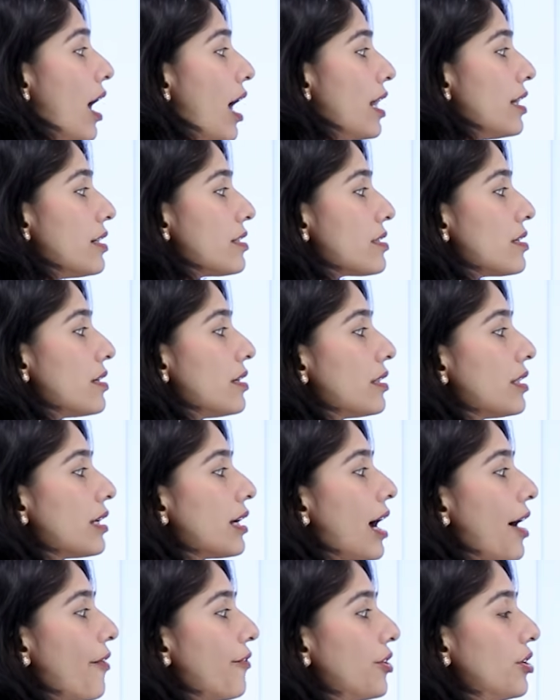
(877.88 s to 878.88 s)
alter the
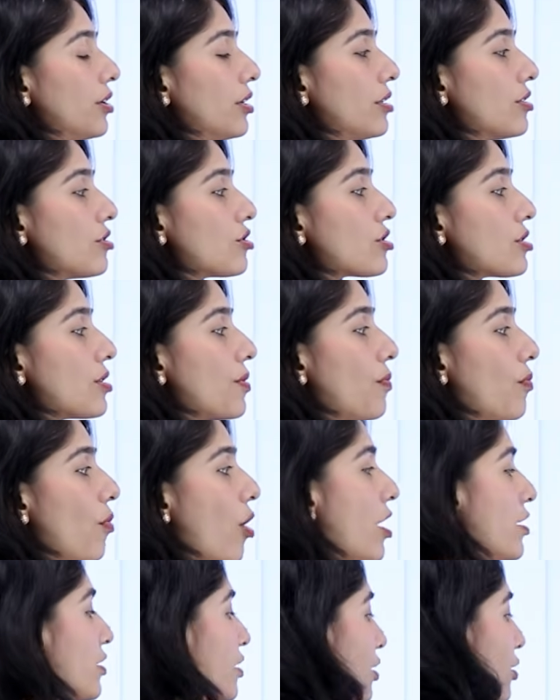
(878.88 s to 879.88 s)
governance
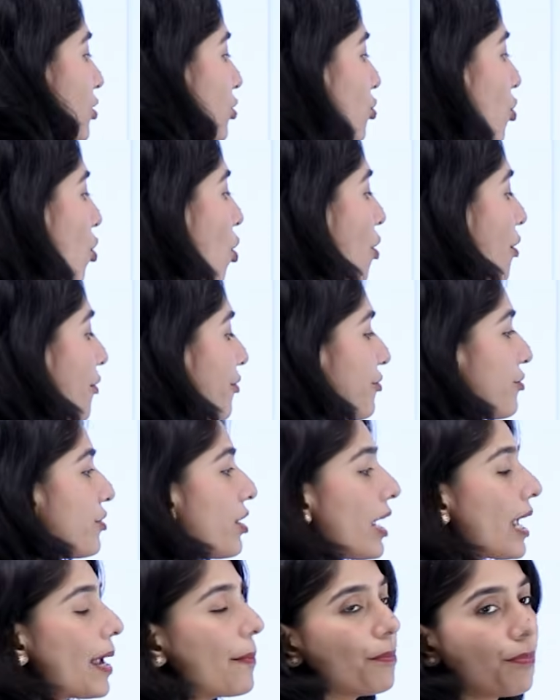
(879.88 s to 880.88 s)
model of
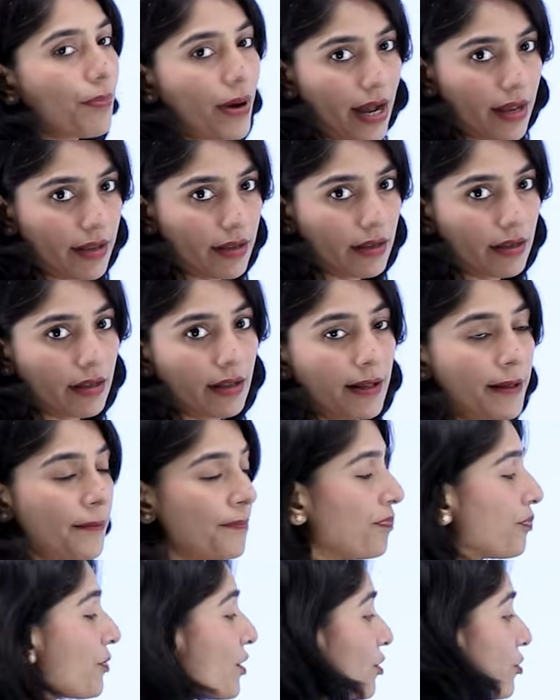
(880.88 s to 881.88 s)
the empire.
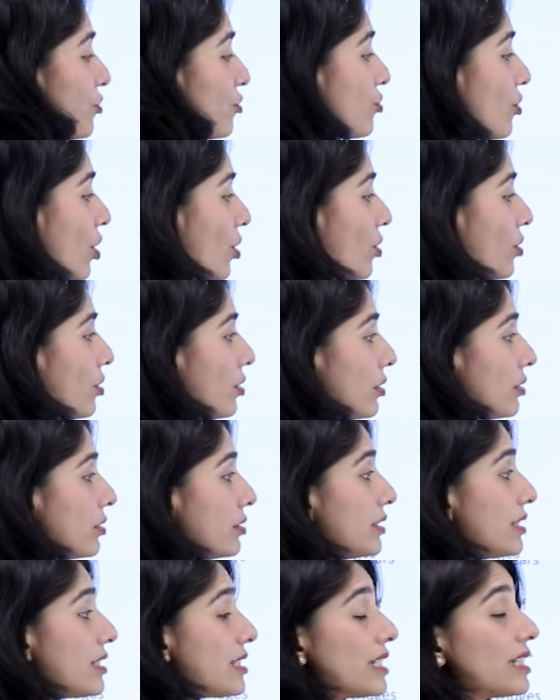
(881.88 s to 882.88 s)
So
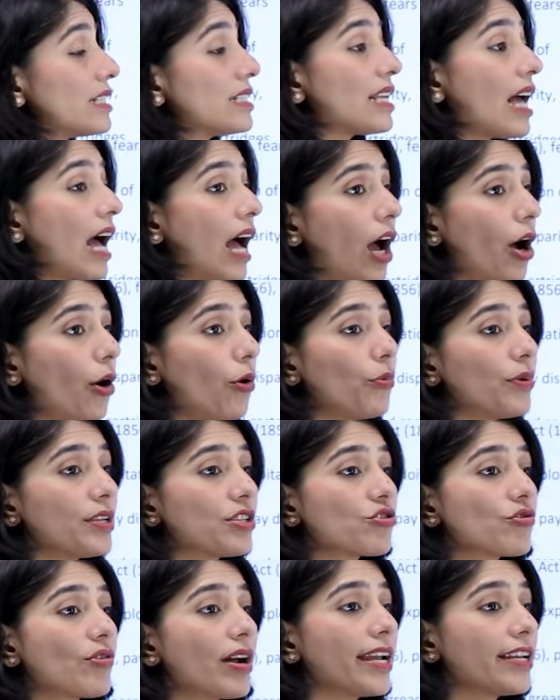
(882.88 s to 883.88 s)
this is how we're
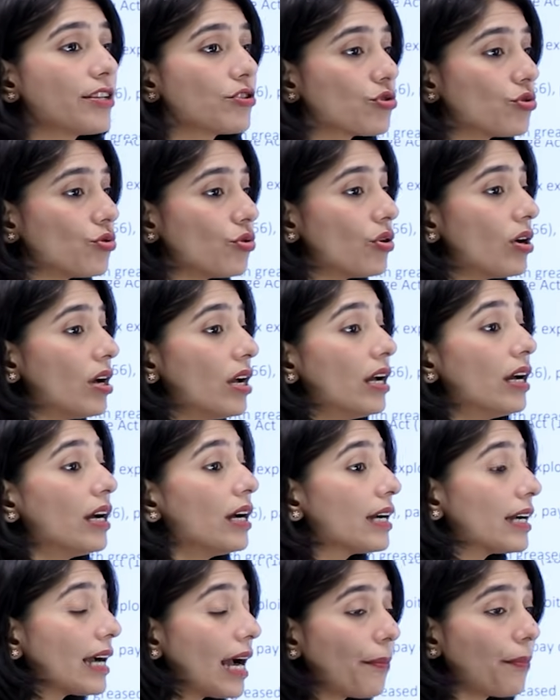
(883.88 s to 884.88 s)
trying to
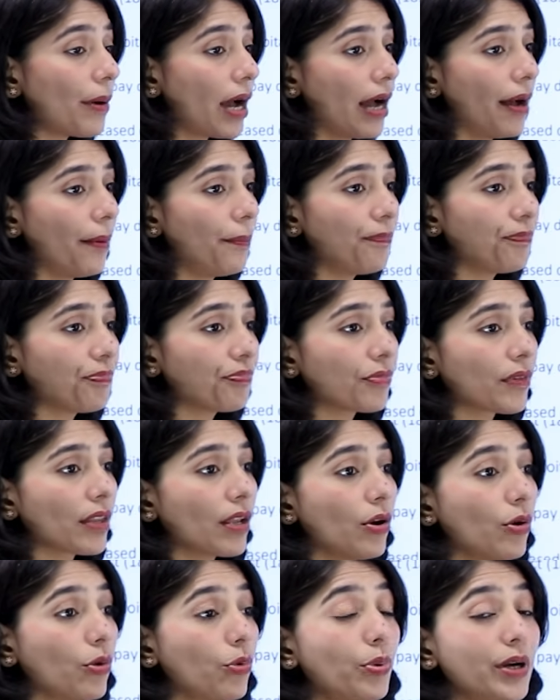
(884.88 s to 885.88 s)
come up
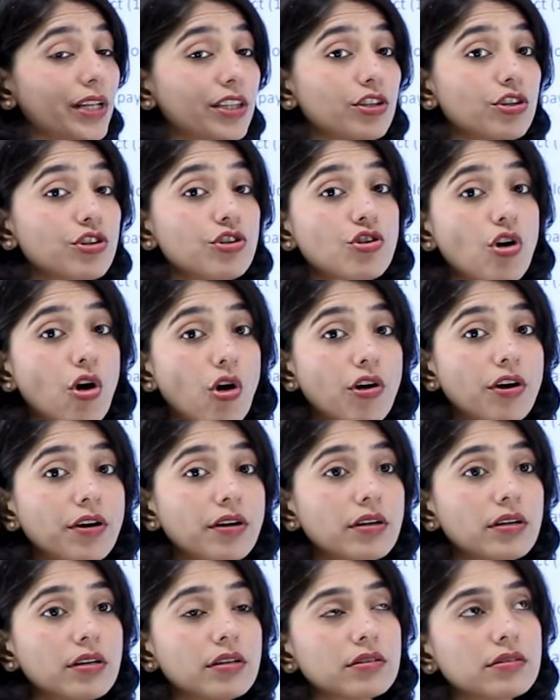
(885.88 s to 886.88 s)
with your,
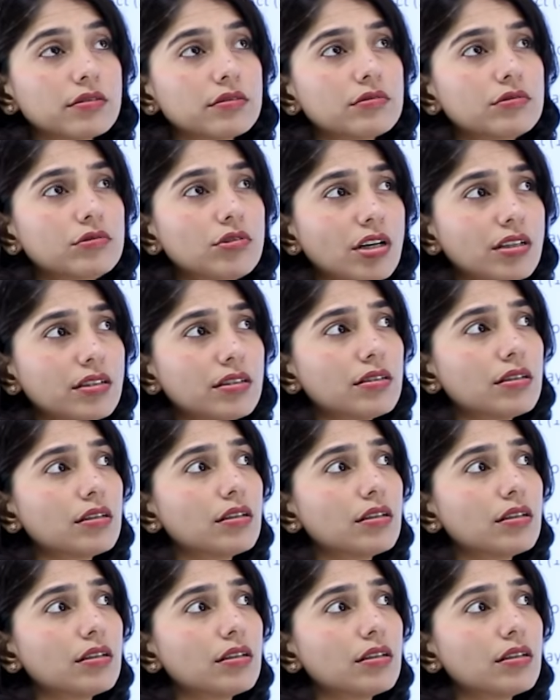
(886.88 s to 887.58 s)
not